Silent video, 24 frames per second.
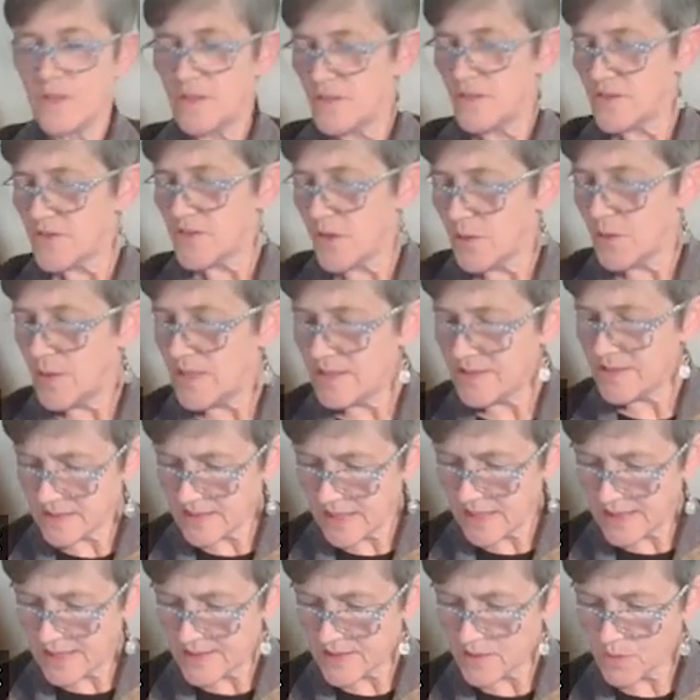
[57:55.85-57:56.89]
so here's a
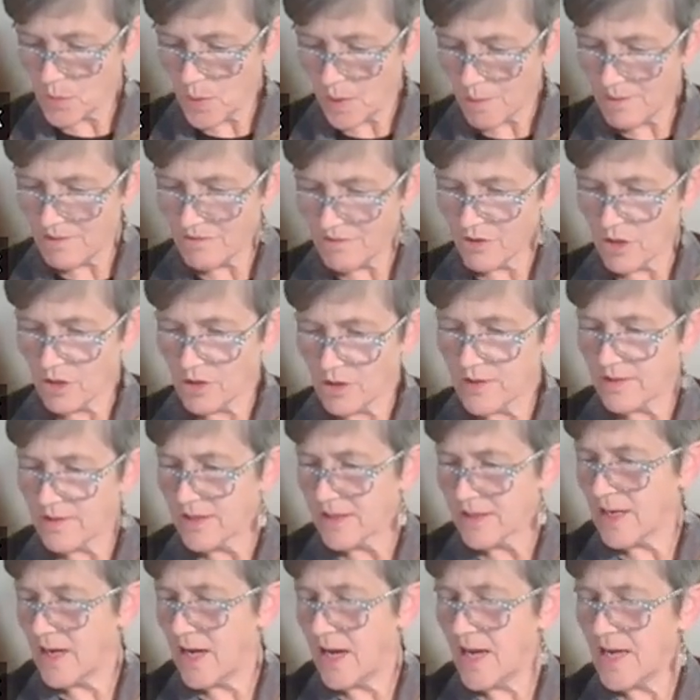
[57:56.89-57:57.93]
case where we've got the
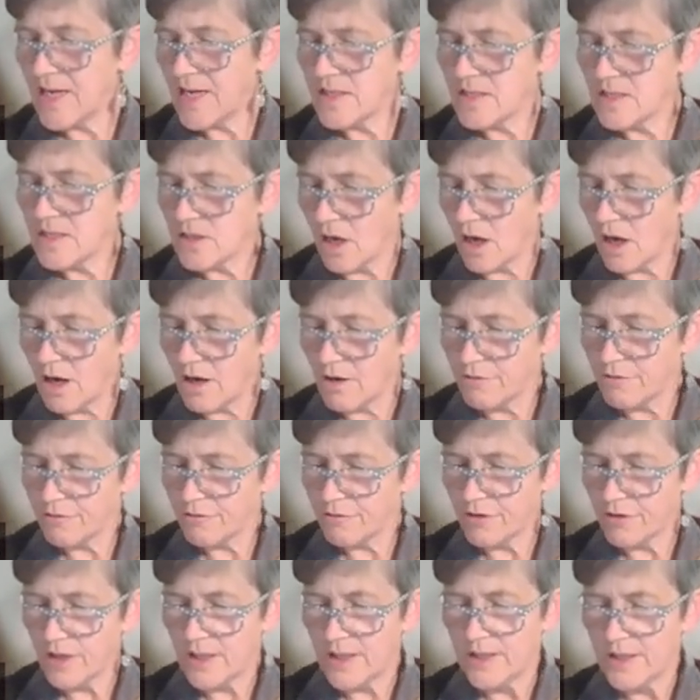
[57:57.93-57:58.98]
kind
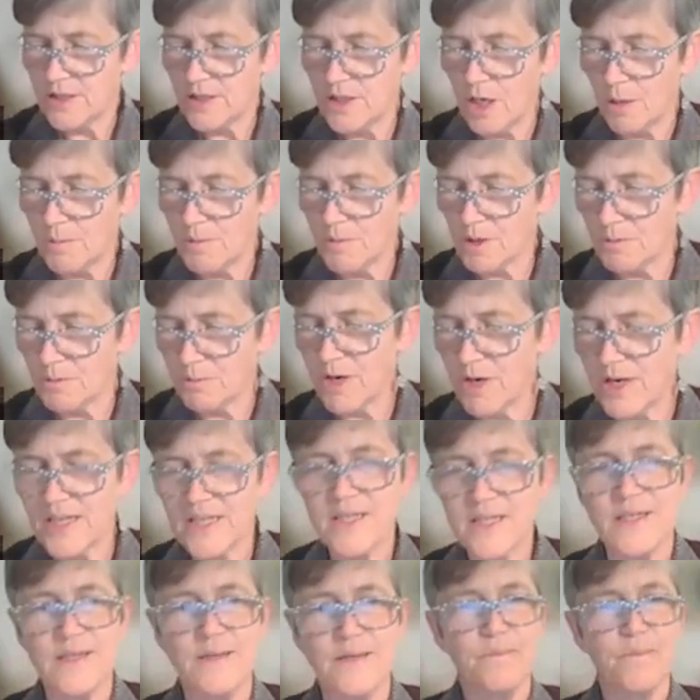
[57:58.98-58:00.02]
of uh, nominal
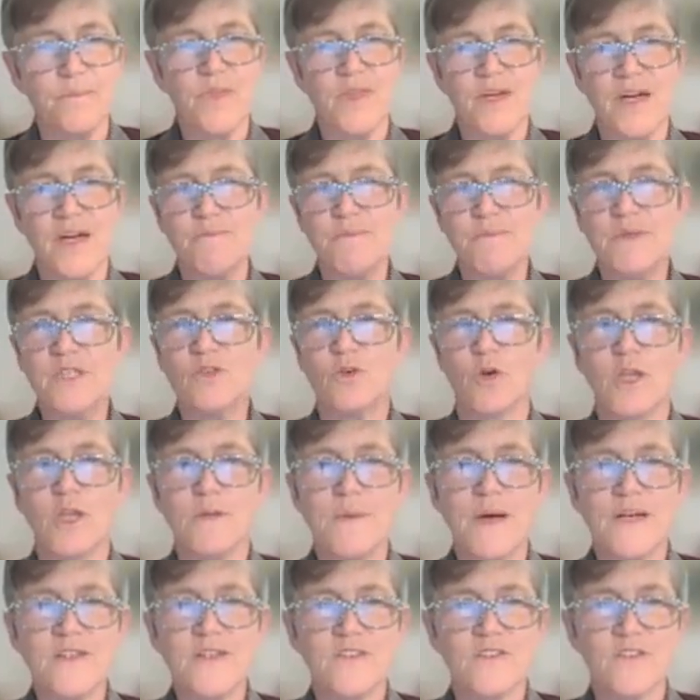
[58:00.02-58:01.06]
predicate that I've been talking
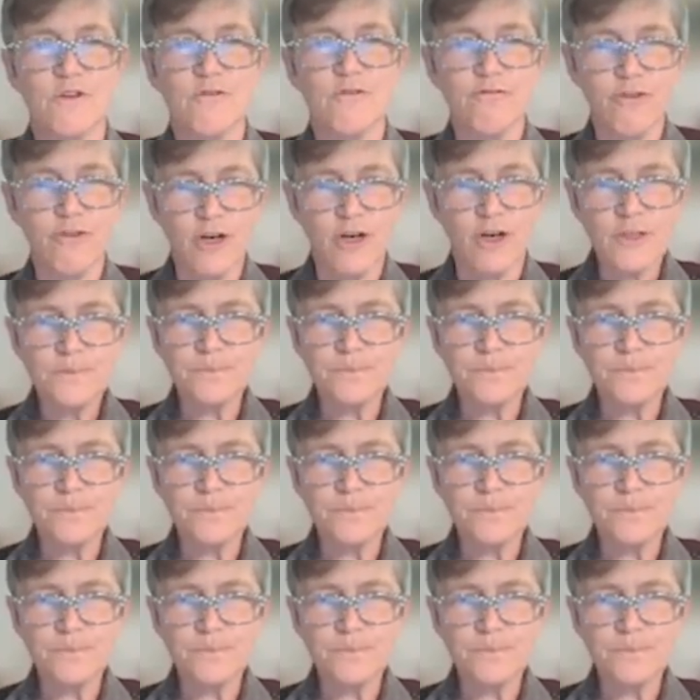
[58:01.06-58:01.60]
about so far,